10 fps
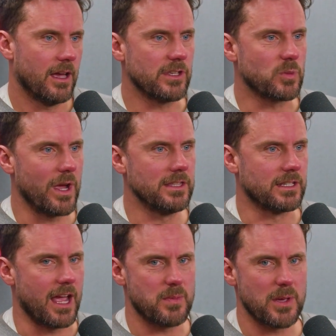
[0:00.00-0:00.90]
If it's
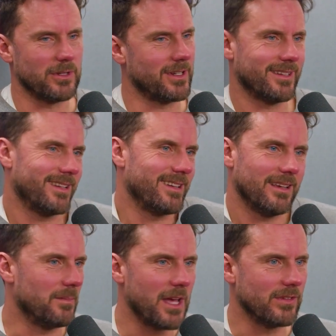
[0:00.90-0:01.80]
Wednesday, people are like,
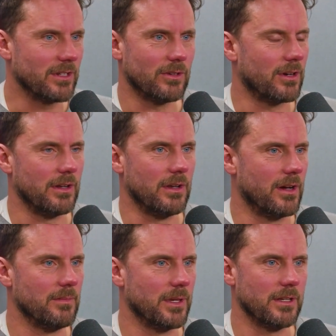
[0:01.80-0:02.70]
I'm having an all right
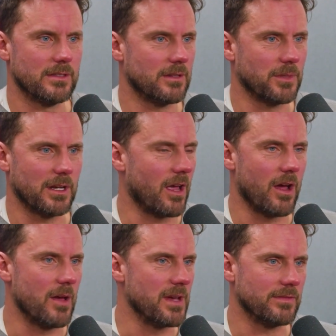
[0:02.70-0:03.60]
night, but I'm going to go
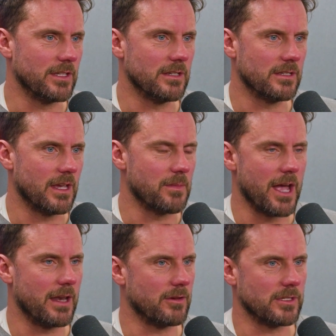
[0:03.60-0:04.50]
home after this and get
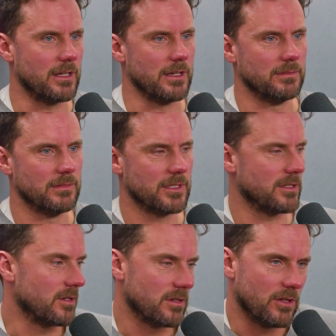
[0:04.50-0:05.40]
my 8 hours sleep. So
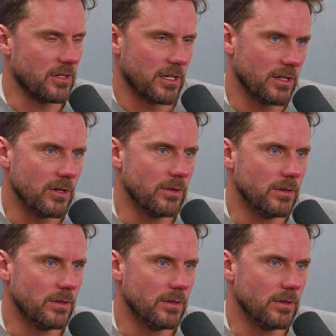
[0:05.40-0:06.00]
there's not a lot you can do.